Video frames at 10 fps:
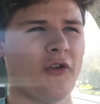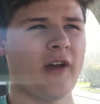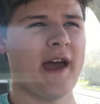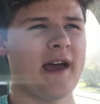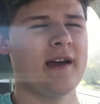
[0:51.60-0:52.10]

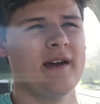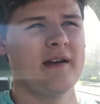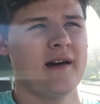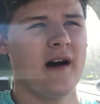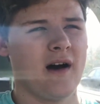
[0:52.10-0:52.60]
day.
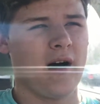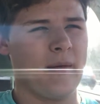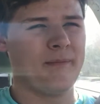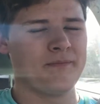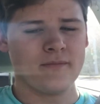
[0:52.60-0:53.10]

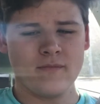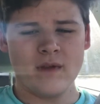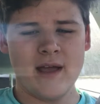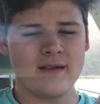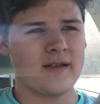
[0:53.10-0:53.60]
Um,
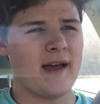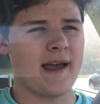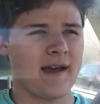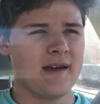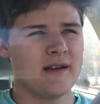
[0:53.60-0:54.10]
it's like
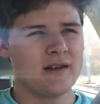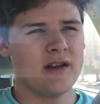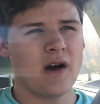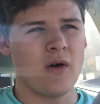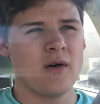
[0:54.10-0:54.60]
you
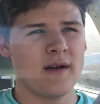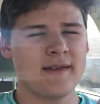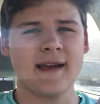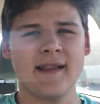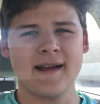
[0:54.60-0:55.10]
know,
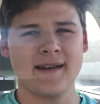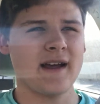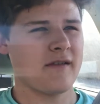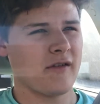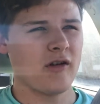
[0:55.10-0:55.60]
it's got like a
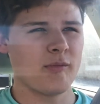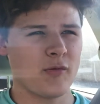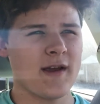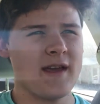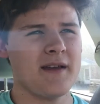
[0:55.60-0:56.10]
nice little
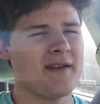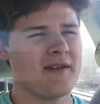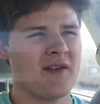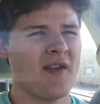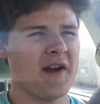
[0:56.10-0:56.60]
breeze
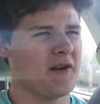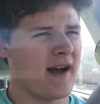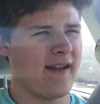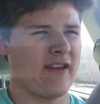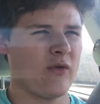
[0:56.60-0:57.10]
so that you're
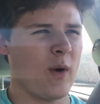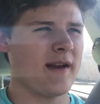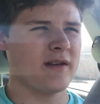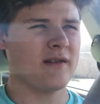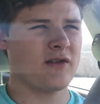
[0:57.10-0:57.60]
not like
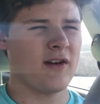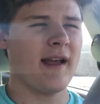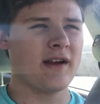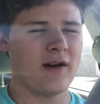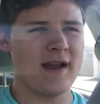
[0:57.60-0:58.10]
sweating
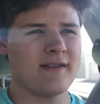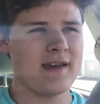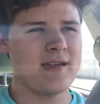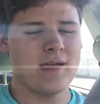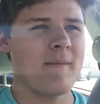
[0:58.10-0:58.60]
like
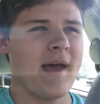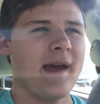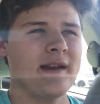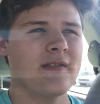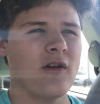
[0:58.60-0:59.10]
crazy.
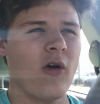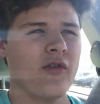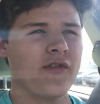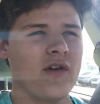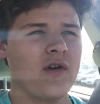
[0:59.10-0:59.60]
And it's
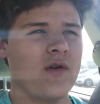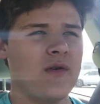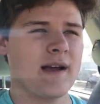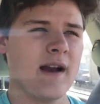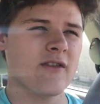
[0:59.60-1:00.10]
also
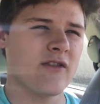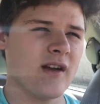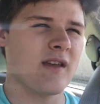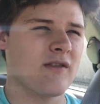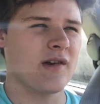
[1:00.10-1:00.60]
kind of
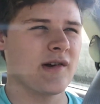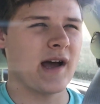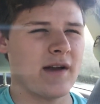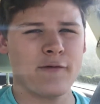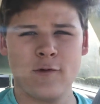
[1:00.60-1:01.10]
sunny so you're
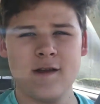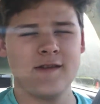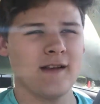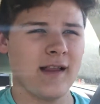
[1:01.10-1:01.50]
not freezing